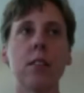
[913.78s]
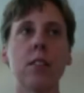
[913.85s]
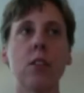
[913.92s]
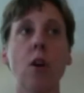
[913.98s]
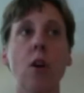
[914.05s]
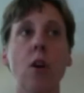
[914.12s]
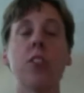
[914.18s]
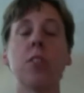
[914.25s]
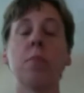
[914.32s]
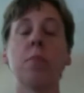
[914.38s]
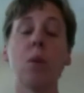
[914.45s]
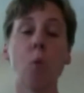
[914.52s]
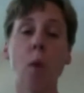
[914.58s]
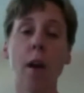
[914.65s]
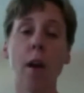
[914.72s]
start to
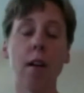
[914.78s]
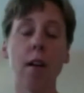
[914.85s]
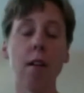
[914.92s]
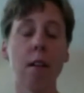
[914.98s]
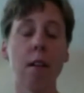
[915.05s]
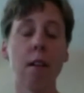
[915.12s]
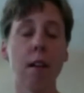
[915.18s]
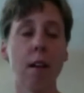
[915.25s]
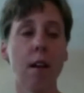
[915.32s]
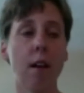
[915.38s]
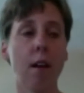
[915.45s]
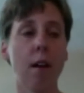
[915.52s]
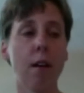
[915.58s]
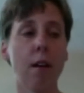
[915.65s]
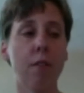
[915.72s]
be aware
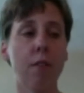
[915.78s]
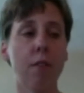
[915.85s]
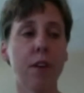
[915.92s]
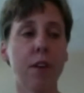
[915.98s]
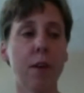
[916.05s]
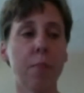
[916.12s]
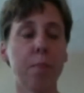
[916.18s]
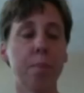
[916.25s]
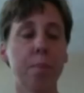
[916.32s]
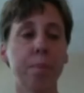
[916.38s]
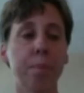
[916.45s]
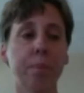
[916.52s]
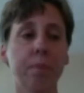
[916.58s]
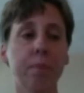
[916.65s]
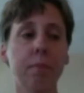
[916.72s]
of
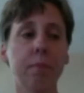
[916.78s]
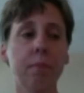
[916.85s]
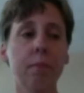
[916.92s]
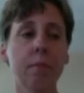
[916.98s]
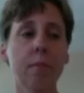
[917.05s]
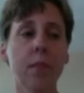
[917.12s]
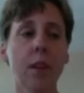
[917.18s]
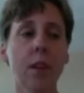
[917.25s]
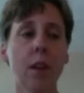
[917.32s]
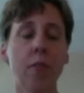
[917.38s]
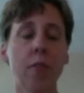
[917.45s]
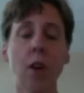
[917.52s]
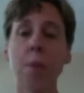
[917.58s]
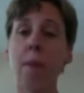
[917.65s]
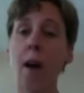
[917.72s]

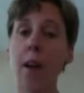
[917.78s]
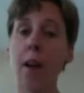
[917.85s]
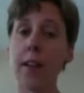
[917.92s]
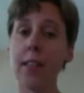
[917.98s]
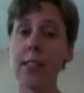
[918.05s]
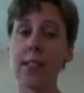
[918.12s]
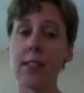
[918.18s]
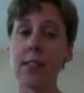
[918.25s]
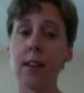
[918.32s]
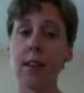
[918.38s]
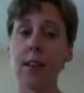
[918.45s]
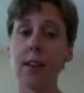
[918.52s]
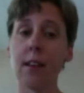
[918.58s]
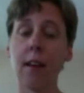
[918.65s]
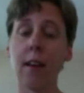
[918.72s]
our bodies
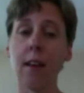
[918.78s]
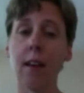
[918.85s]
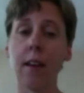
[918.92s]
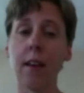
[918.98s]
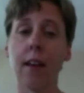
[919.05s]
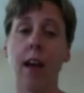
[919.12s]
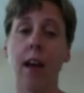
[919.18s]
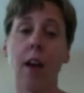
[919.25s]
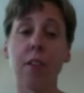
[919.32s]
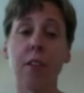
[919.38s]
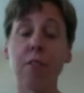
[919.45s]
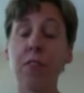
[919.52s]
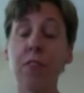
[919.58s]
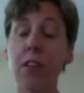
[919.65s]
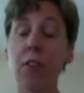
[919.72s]
and how
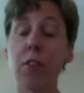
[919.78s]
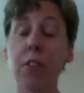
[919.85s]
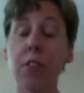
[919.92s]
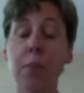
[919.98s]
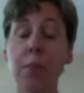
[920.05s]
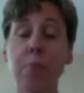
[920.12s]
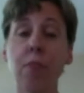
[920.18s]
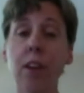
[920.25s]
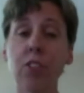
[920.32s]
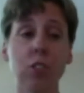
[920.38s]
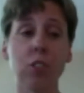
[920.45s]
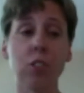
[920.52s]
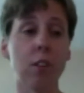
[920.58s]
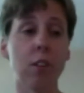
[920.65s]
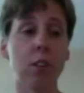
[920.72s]
they feel, the
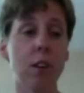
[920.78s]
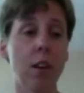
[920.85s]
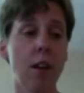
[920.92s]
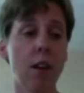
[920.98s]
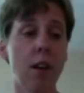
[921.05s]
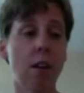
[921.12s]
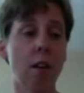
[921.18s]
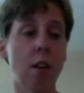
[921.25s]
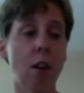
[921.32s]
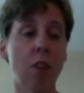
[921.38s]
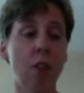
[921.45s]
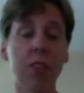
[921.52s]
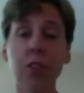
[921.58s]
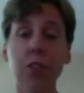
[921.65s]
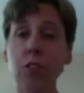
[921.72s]
pressure
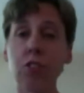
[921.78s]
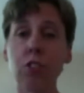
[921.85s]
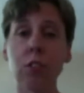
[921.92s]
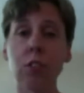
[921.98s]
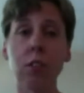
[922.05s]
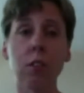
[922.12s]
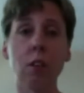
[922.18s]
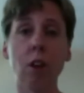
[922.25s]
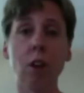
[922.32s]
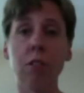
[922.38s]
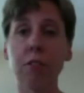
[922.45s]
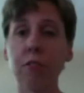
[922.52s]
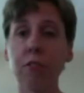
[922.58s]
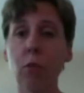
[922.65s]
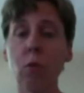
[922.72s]
on the cushion, on
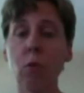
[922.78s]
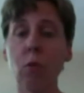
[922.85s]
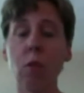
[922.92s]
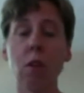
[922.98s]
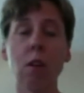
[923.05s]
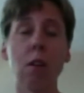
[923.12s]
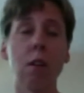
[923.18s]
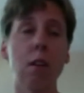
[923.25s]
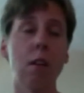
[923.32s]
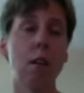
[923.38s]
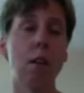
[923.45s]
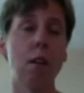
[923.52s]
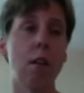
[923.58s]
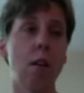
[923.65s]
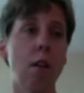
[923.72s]
the floor,
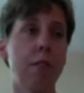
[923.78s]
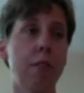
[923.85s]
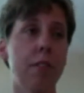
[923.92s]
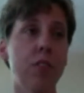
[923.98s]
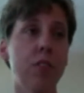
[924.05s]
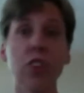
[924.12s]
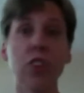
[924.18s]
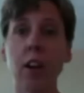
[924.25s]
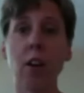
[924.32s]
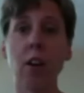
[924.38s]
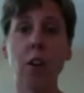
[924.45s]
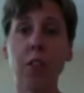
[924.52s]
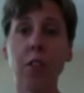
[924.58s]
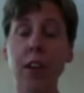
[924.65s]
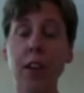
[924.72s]
on the
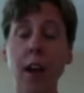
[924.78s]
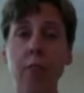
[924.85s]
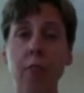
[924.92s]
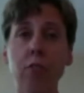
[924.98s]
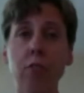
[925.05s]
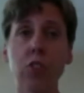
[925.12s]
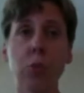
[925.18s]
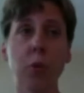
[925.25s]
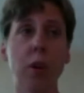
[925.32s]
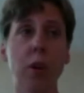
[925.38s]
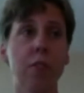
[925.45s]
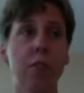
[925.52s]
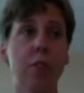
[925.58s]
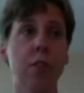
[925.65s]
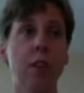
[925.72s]
chair, on the couch,
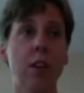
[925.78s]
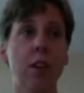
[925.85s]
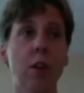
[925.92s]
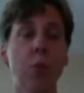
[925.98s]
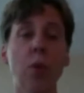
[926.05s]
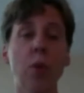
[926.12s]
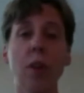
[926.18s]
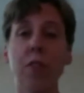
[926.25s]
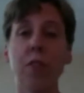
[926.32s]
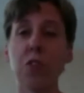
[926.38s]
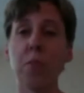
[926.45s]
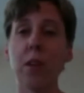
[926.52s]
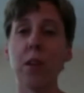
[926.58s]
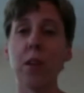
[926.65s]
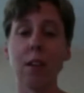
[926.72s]
wherever
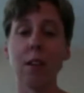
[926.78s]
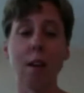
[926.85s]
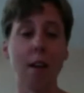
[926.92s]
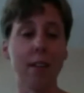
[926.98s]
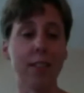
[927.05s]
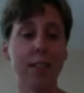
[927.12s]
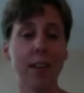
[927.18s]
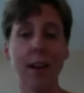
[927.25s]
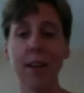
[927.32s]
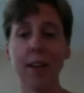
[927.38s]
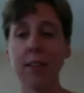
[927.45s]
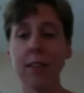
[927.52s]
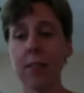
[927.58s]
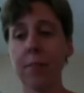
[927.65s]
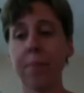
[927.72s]
you're making
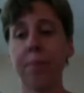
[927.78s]
contact.